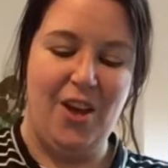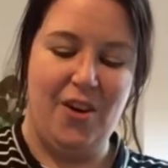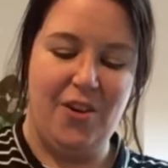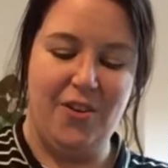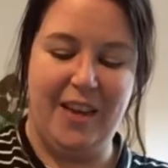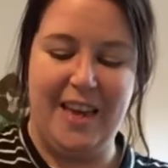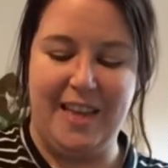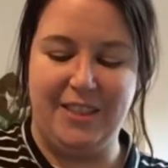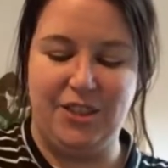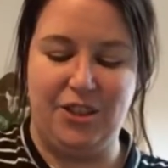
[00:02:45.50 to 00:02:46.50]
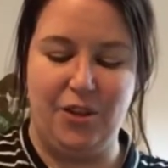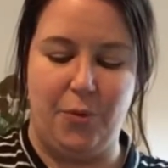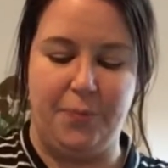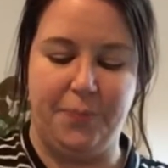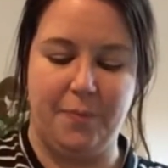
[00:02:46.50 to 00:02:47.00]
Okay, so
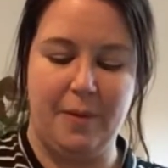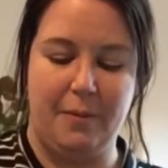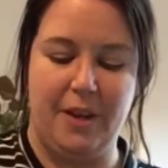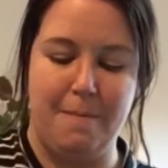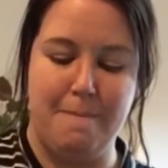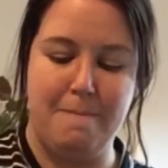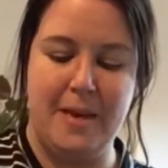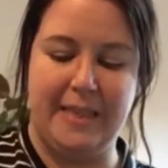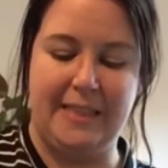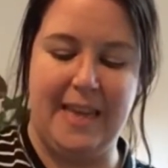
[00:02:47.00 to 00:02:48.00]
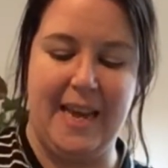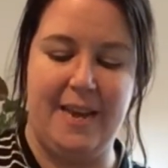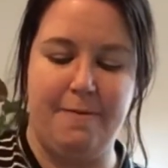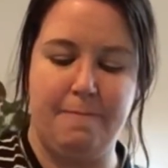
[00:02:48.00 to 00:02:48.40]
I'm going to mix that in.